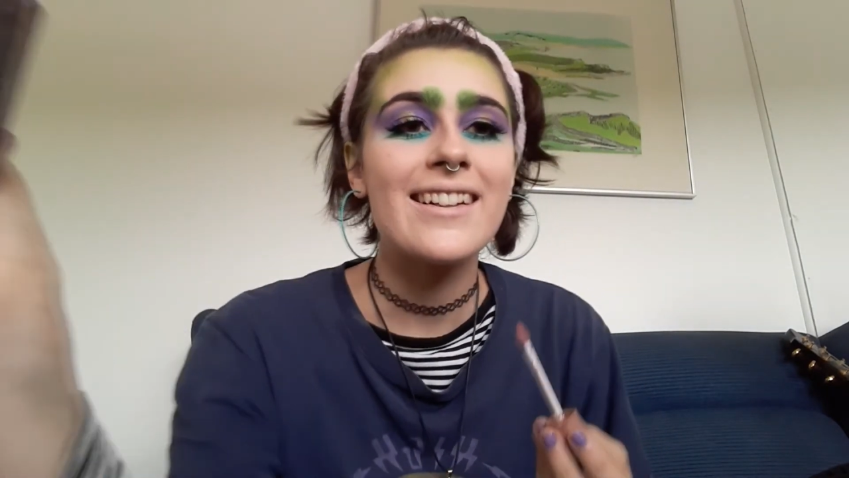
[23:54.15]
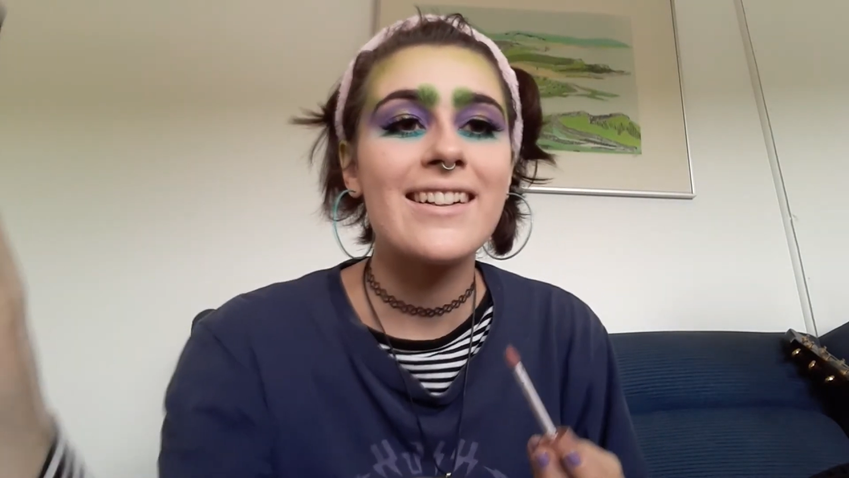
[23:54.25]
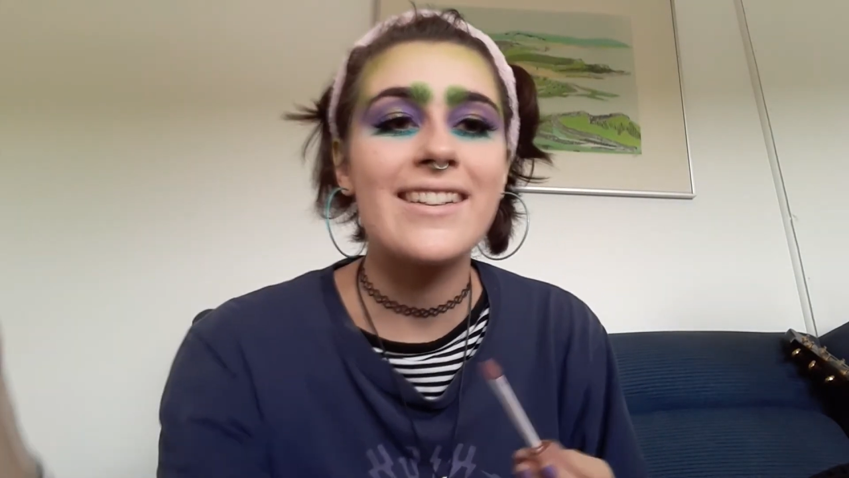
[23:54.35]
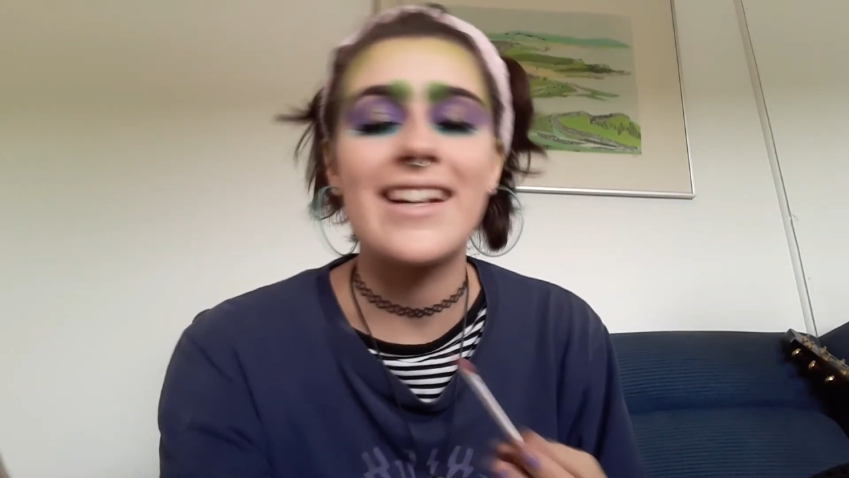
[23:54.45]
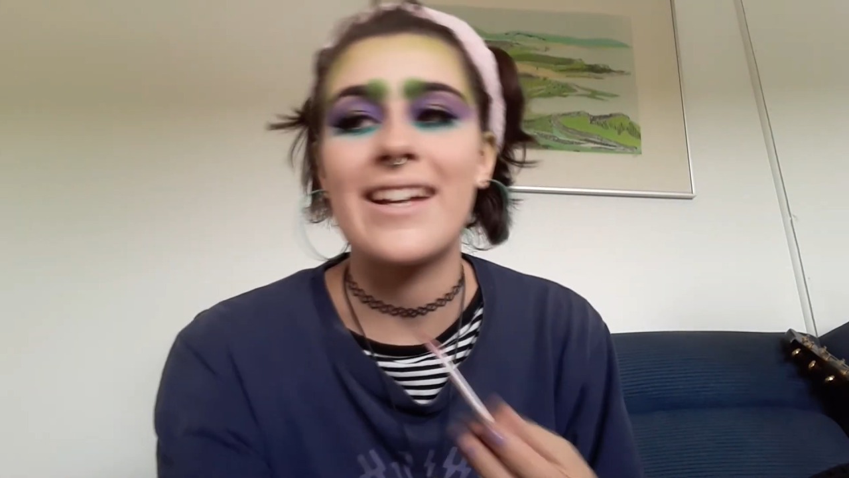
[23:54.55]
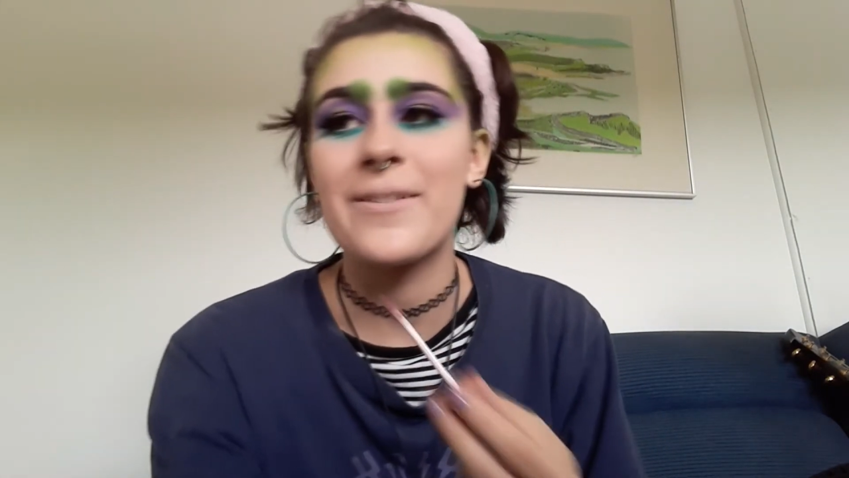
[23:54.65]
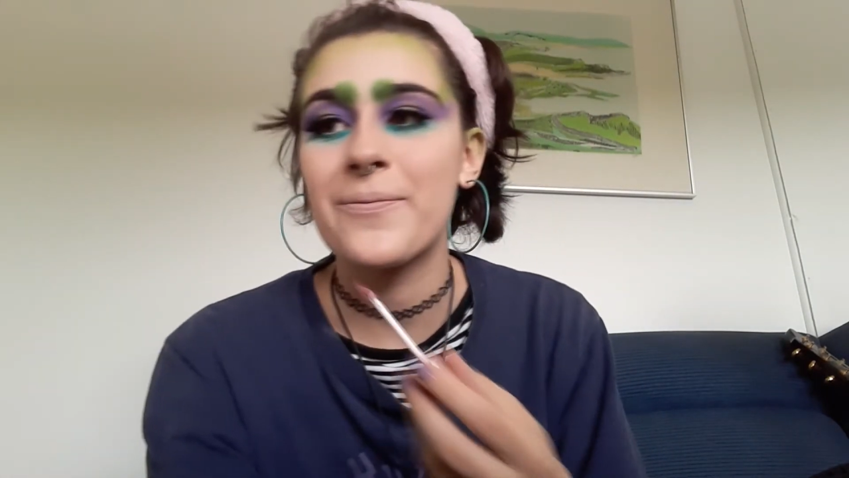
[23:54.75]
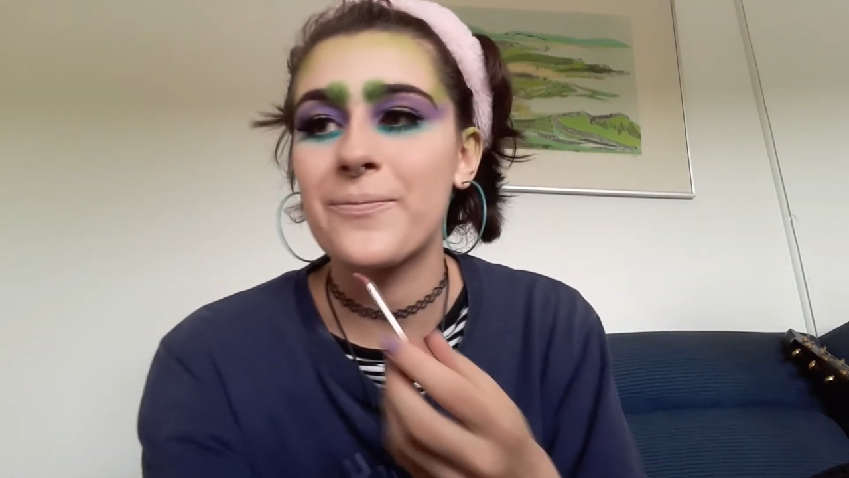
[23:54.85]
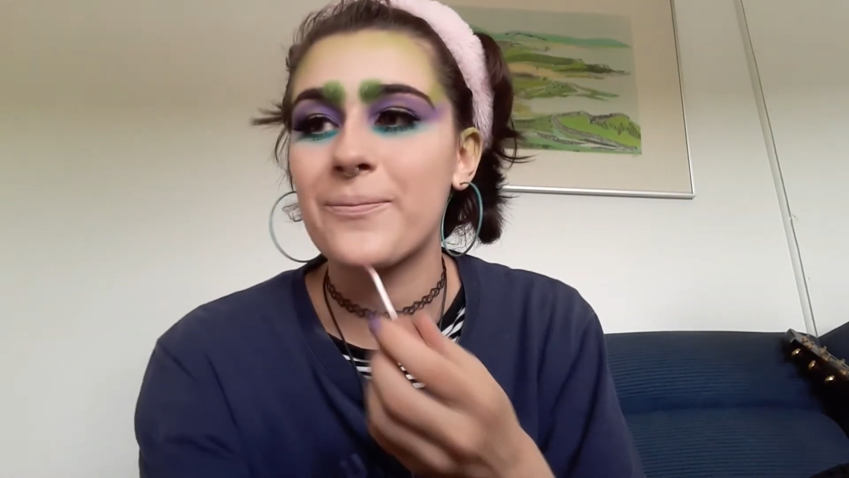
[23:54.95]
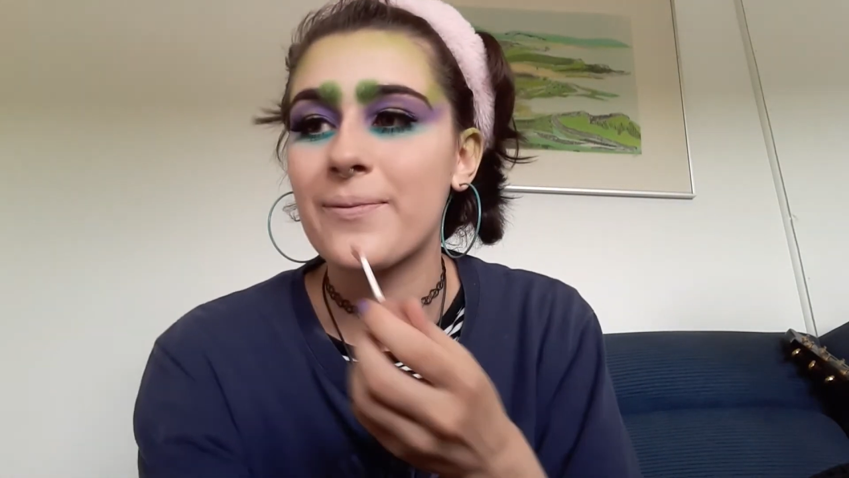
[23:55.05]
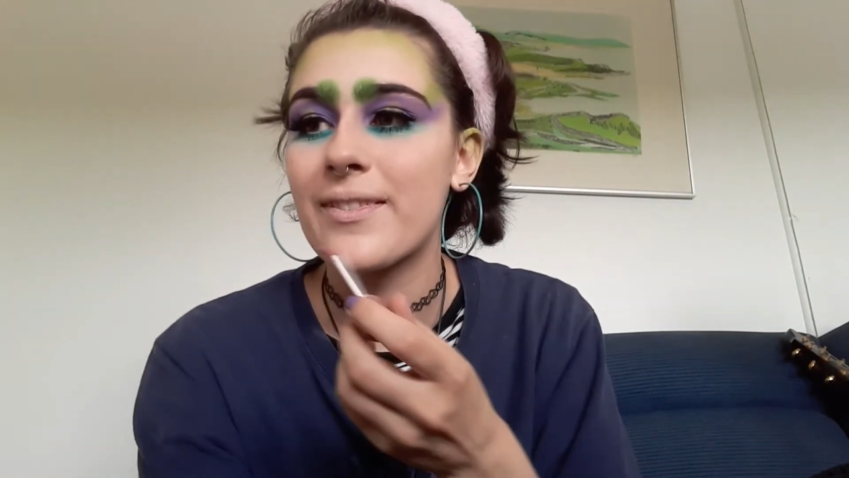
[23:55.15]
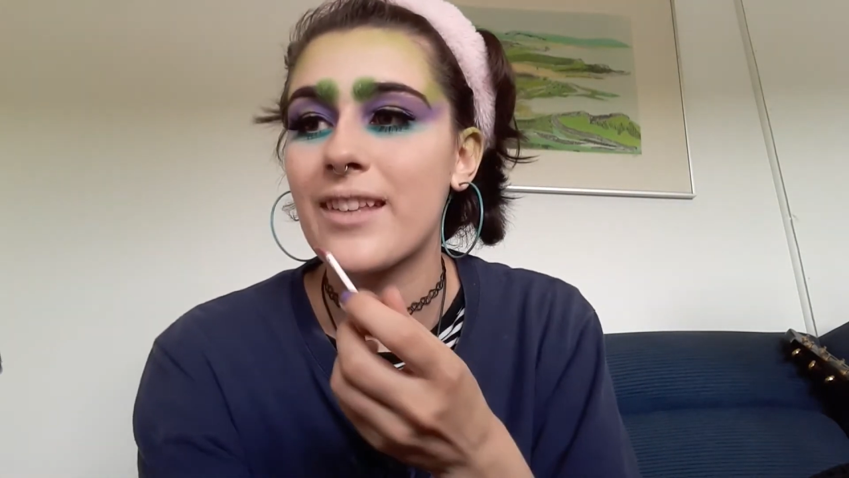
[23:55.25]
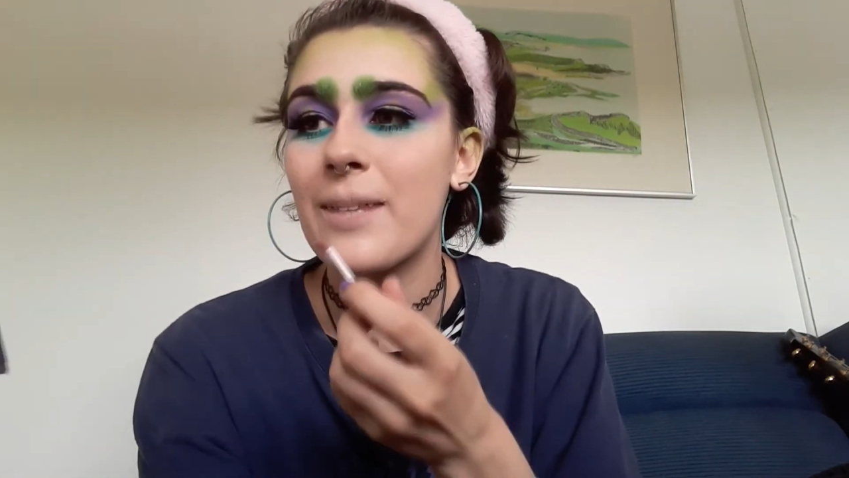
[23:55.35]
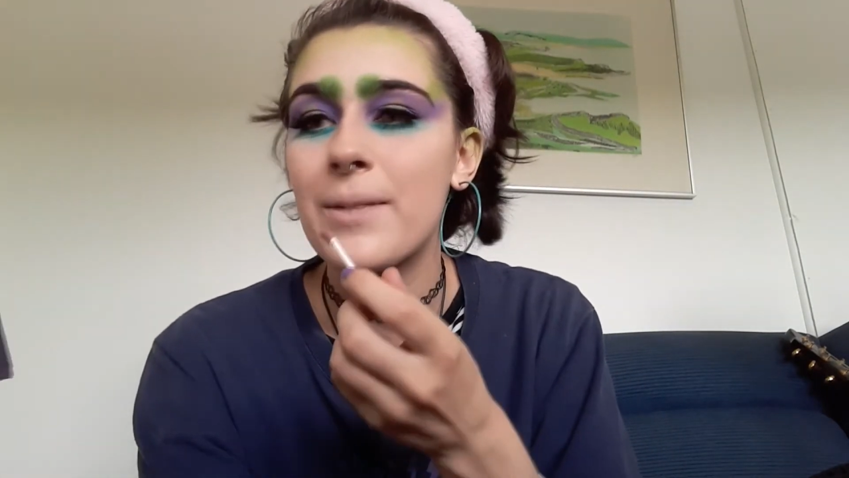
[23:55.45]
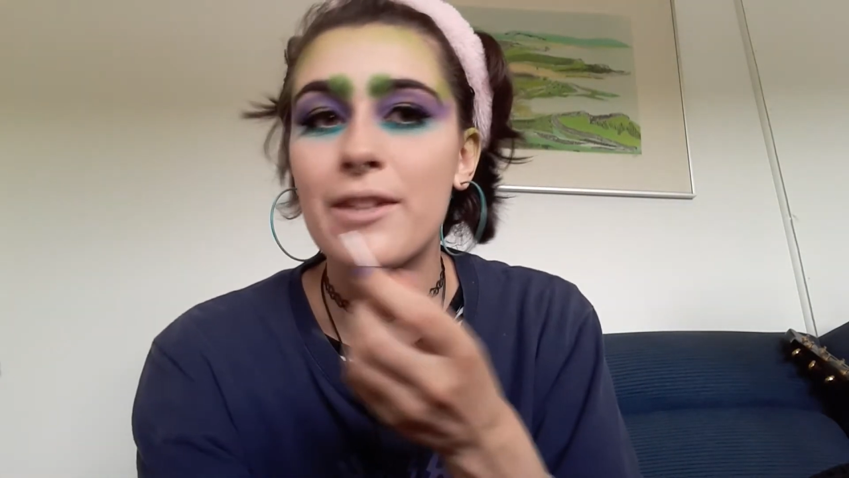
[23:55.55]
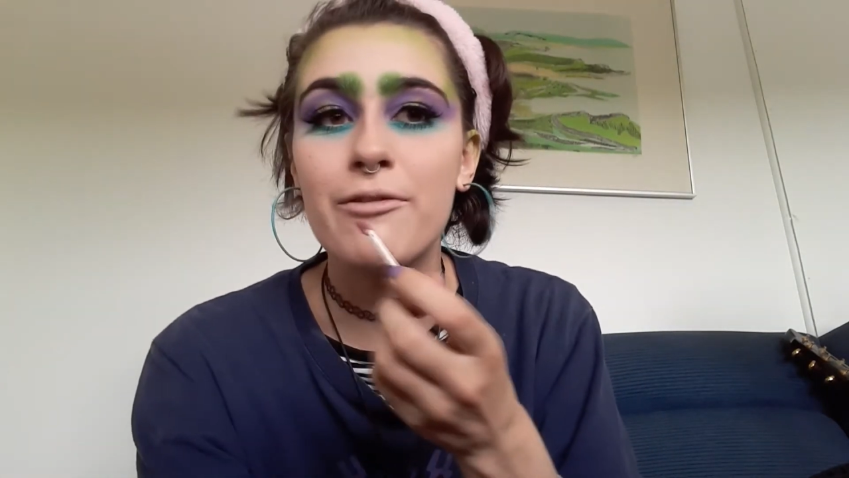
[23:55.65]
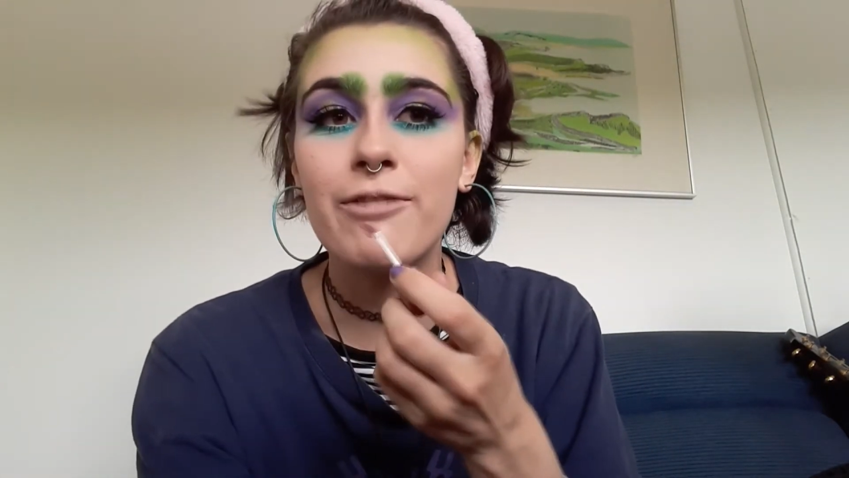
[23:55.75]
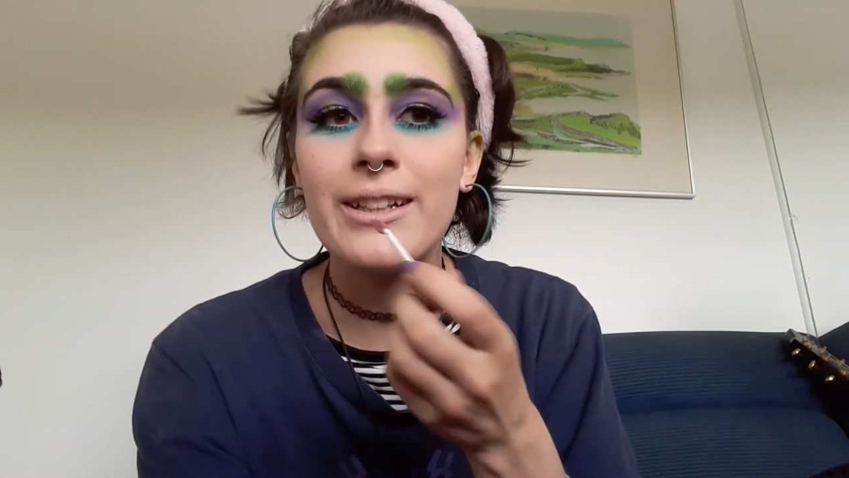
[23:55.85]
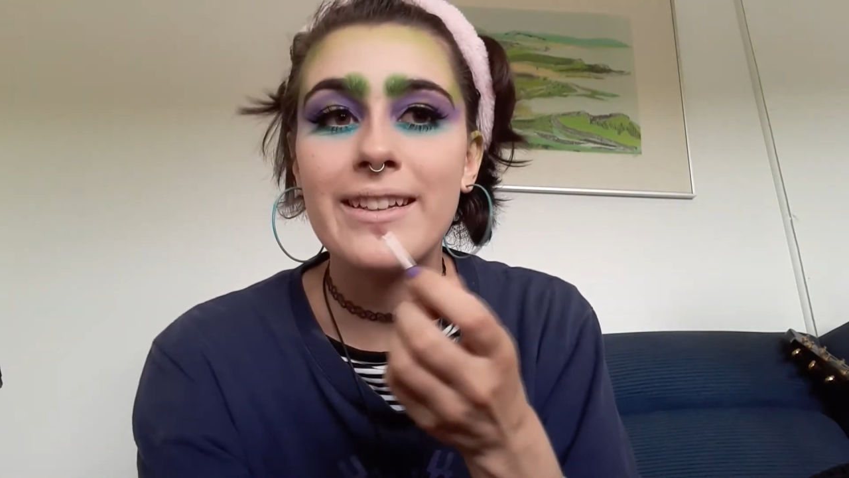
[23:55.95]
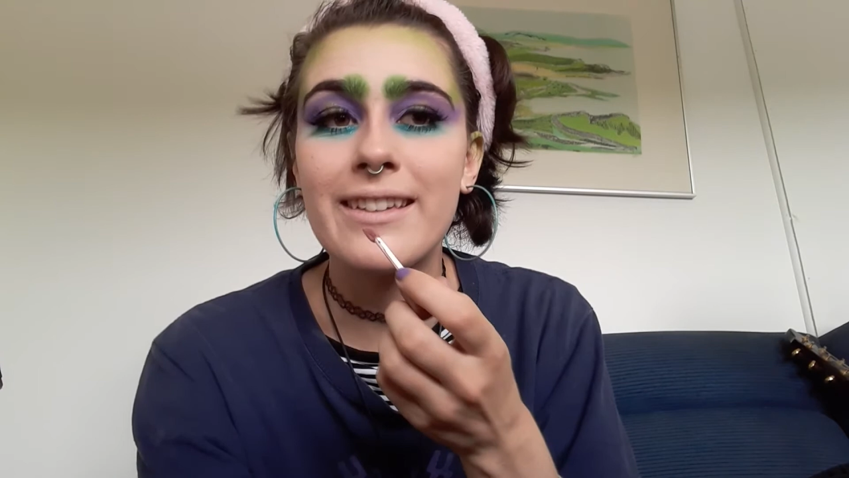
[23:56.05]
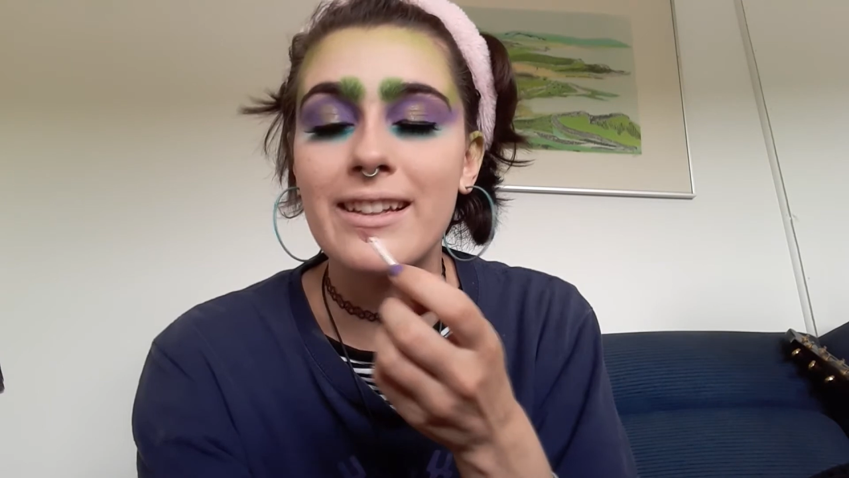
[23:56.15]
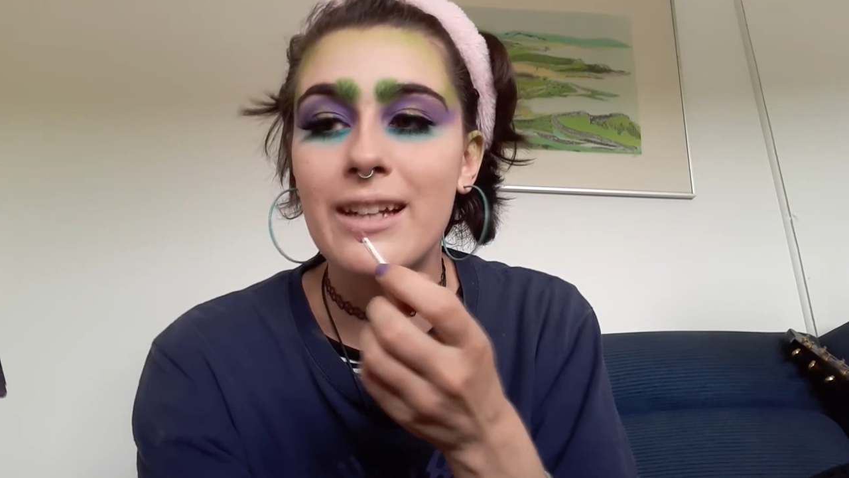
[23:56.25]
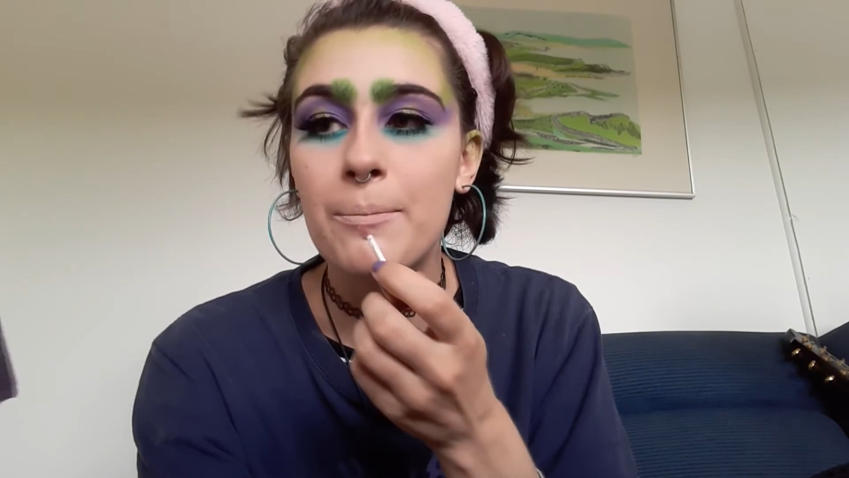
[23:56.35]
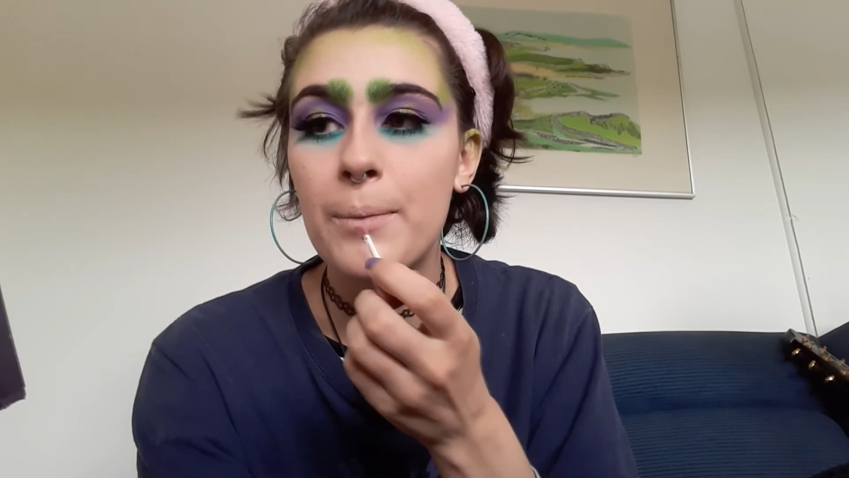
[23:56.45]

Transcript: Okay, I'm gonna fill in the lip.